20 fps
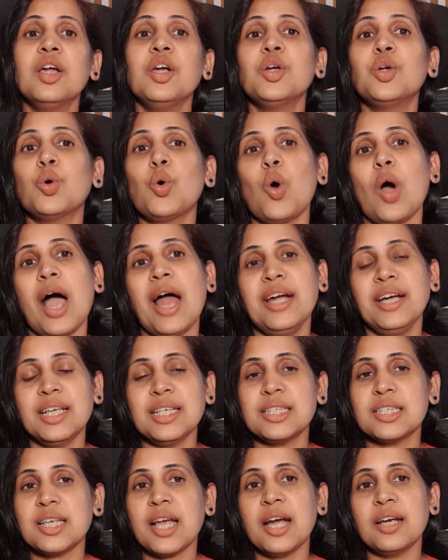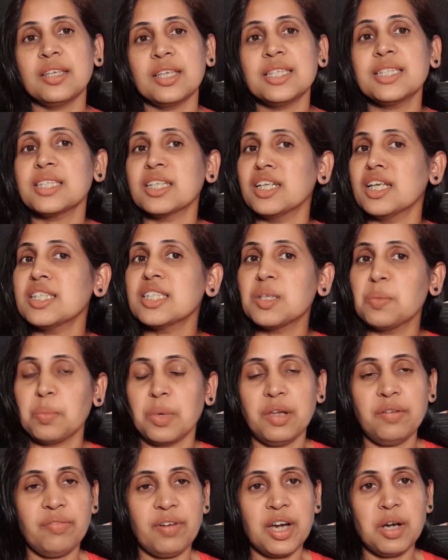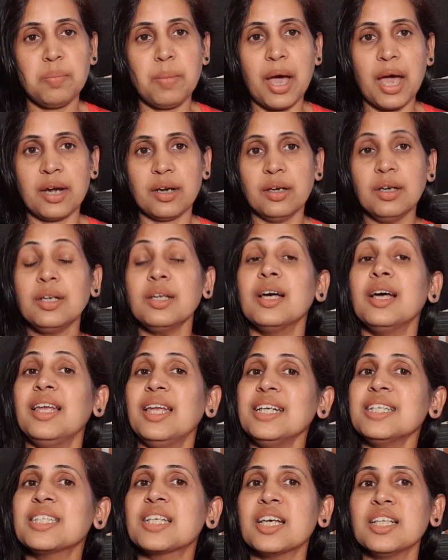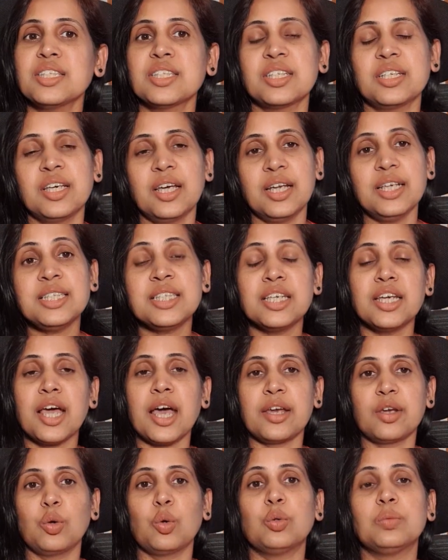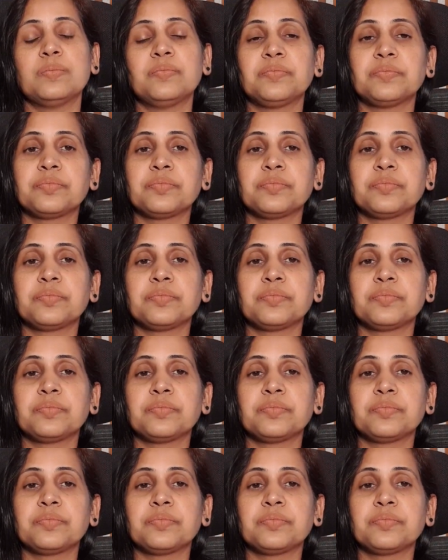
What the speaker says: To understand this in a simplified manner, let's consider a scenario.